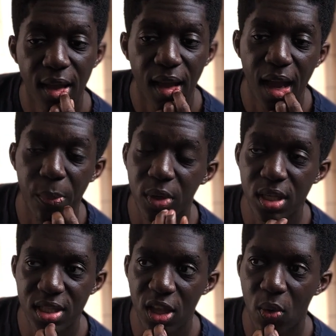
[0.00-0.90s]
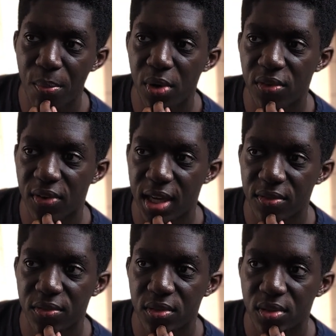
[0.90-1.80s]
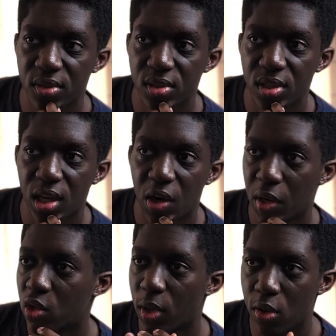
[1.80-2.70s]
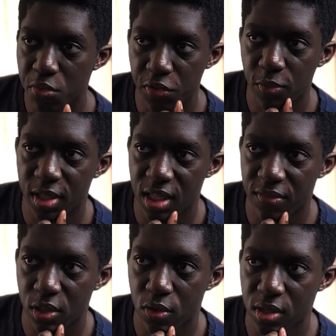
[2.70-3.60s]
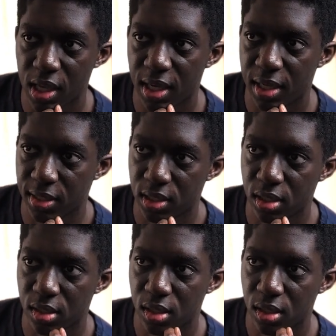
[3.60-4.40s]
I'm going to say 1.5. Around where Luffy was after Whole Cake Island.